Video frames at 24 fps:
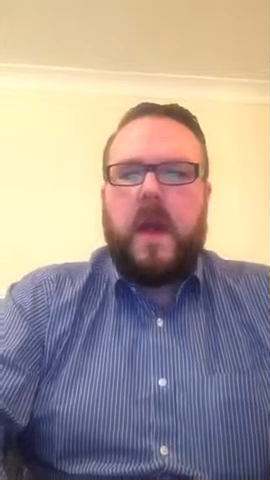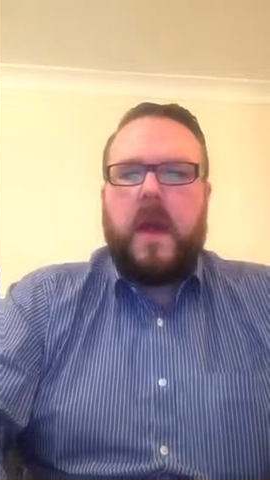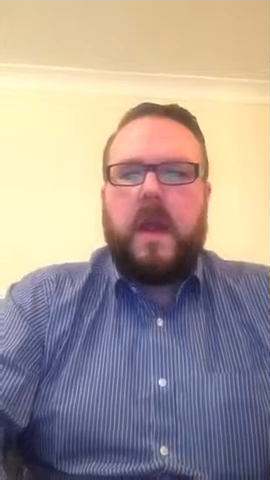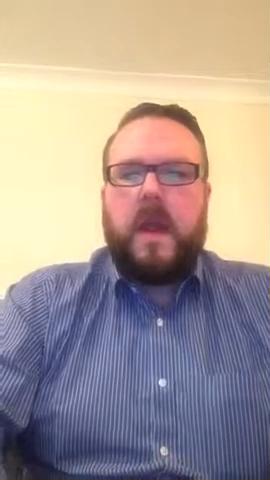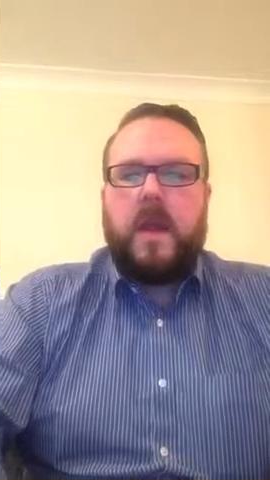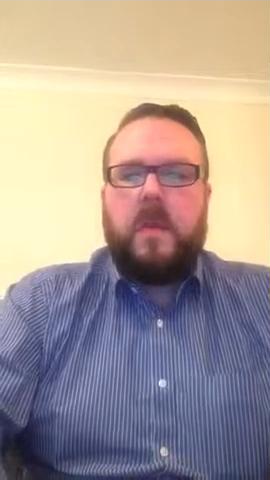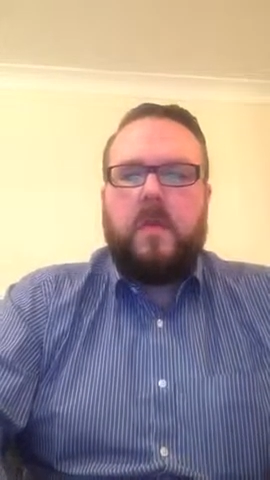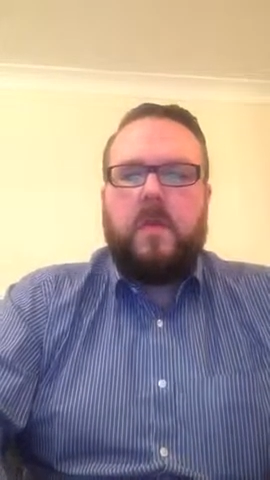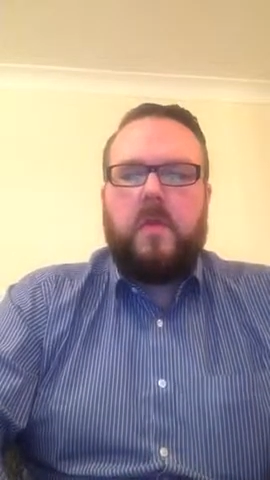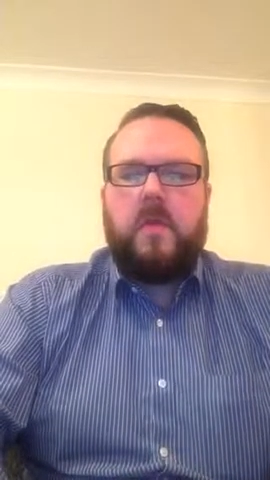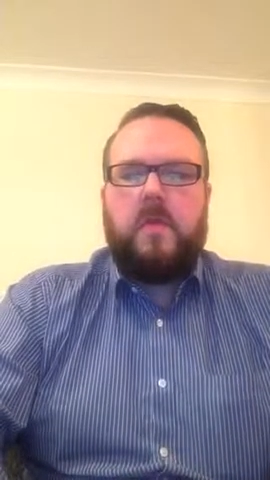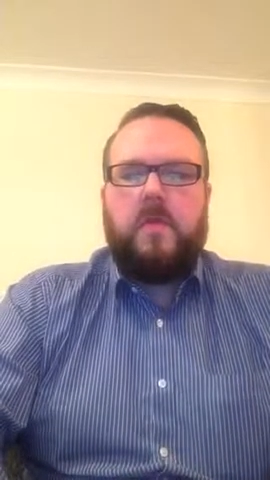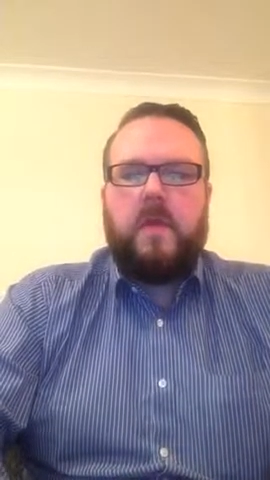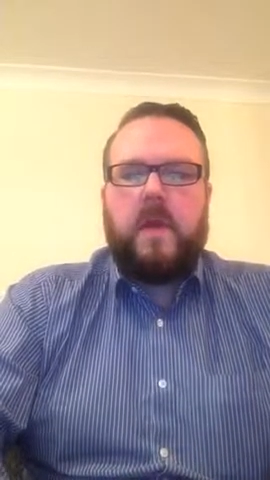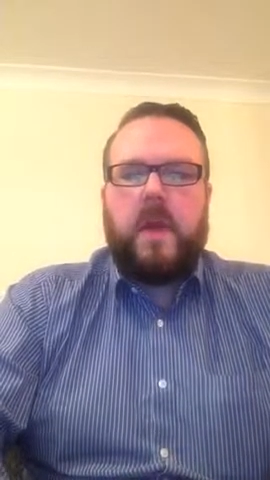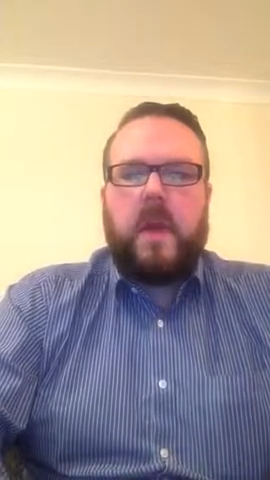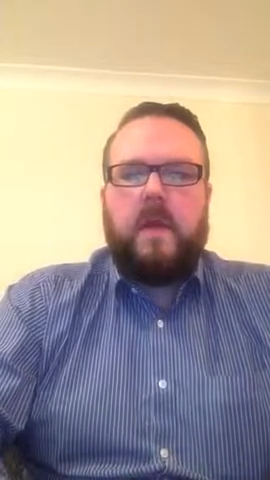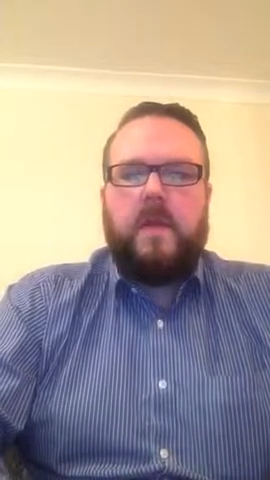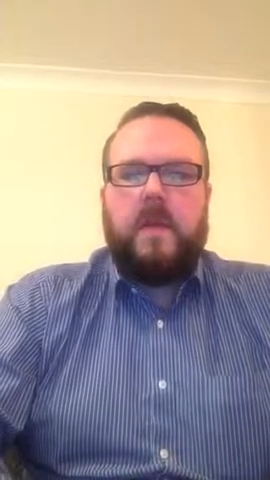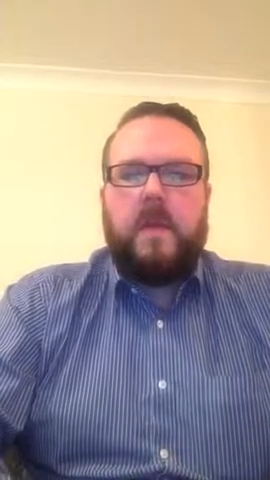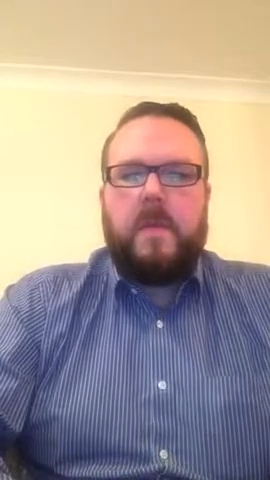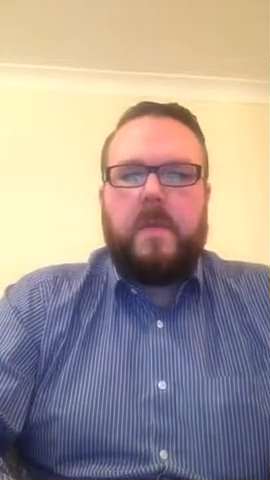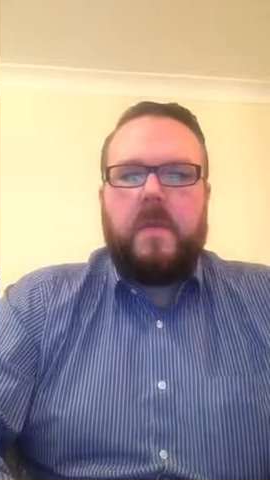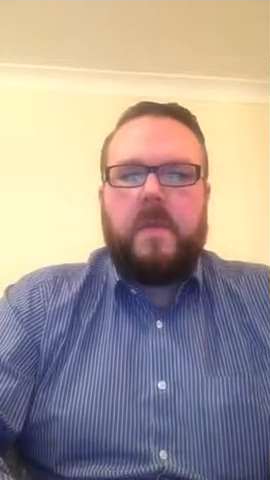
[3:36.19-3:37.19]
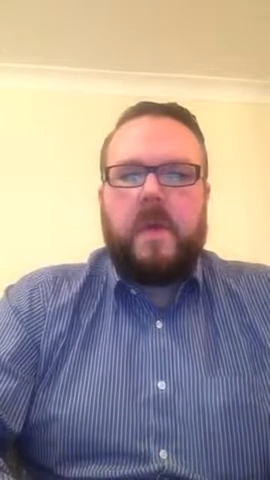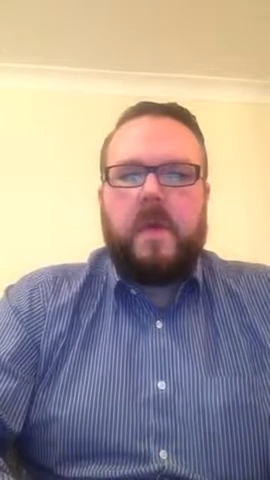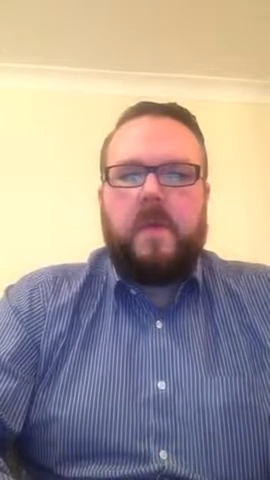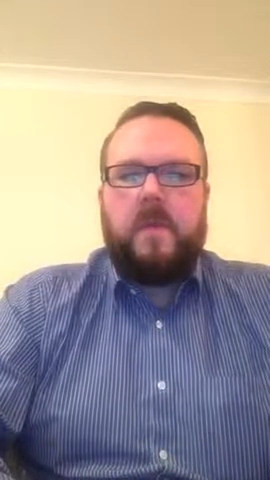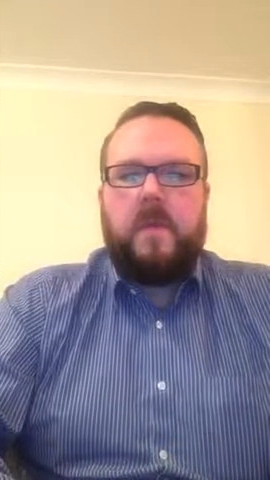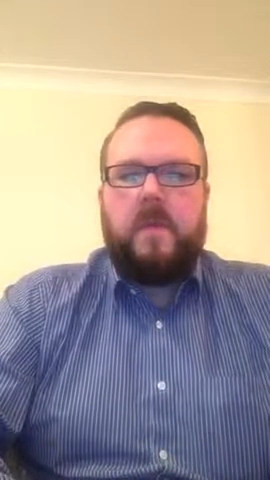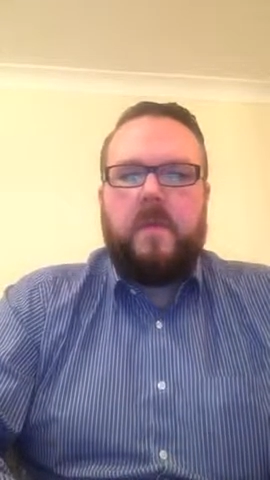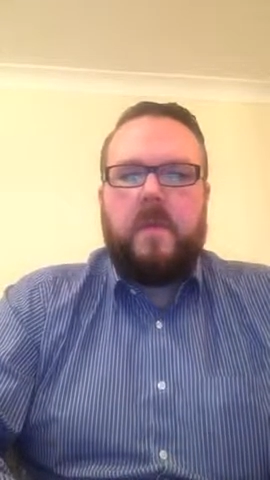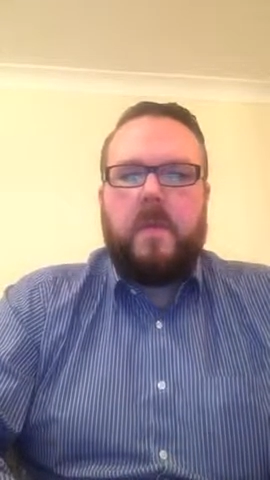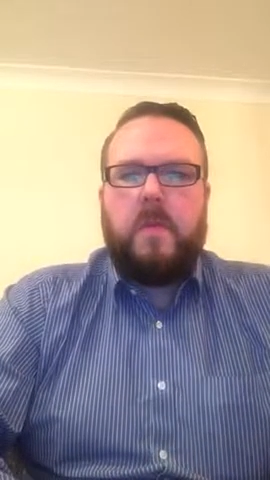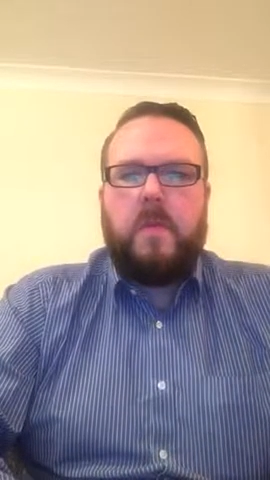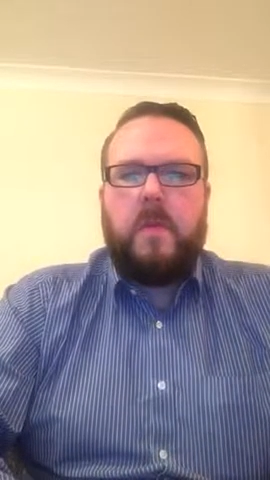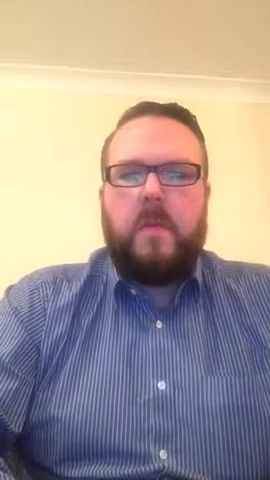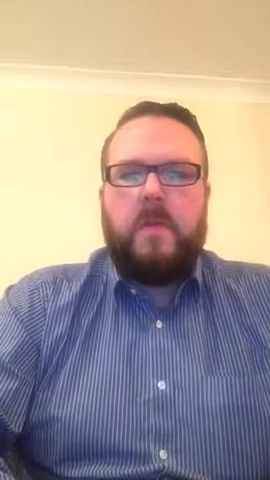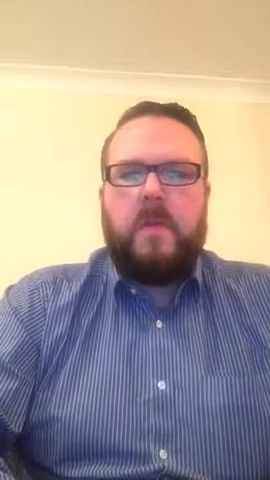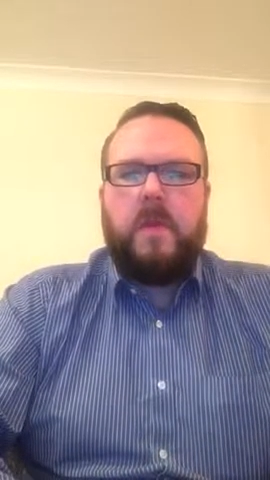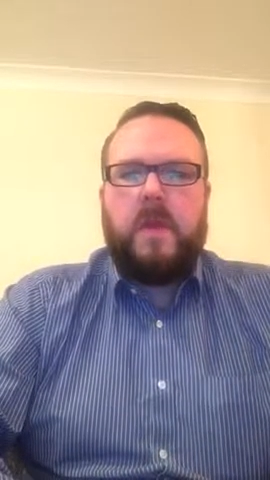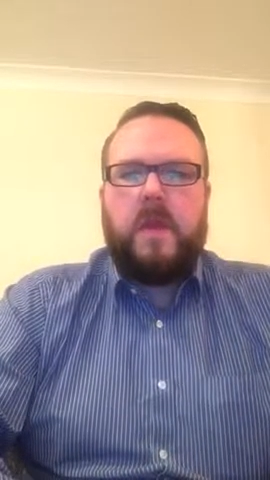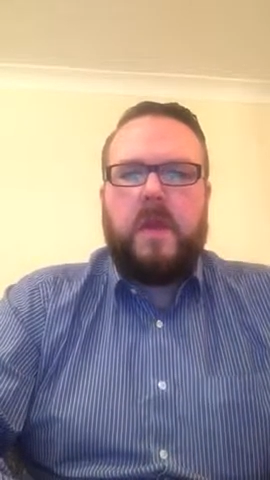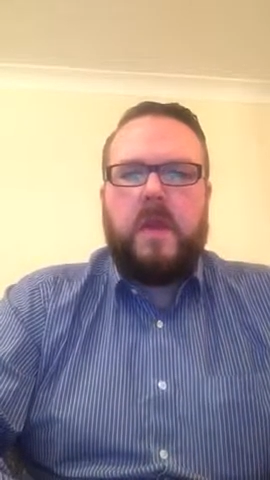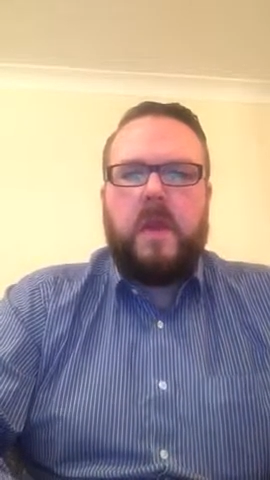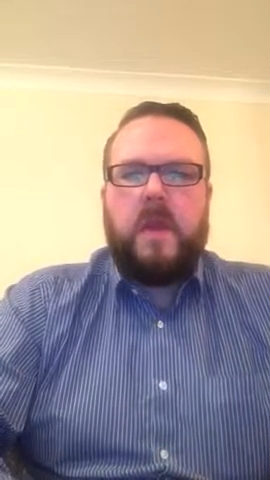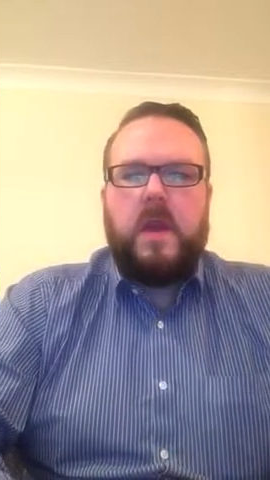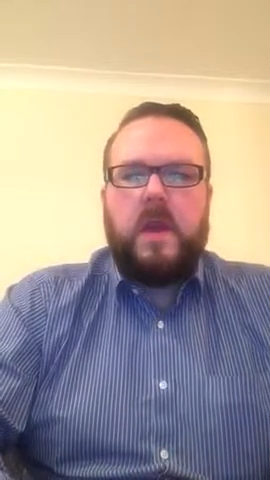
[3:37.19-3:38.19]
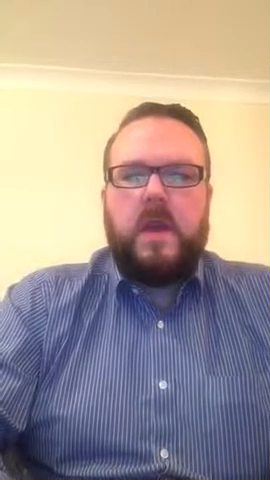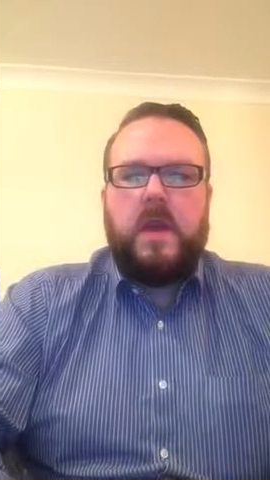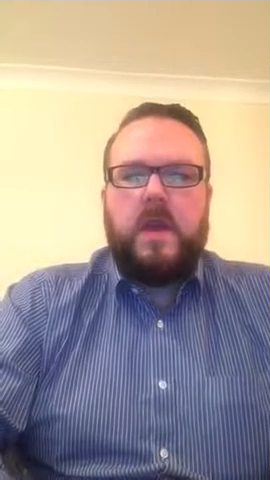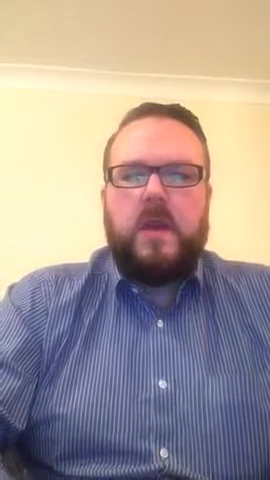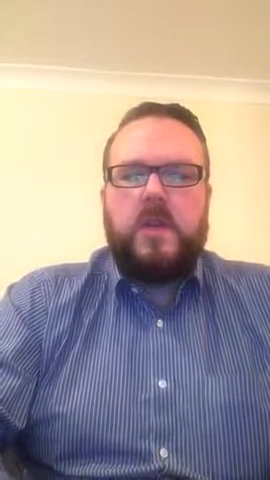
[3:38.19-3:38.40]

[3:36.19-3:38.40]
unable to recover possession of your property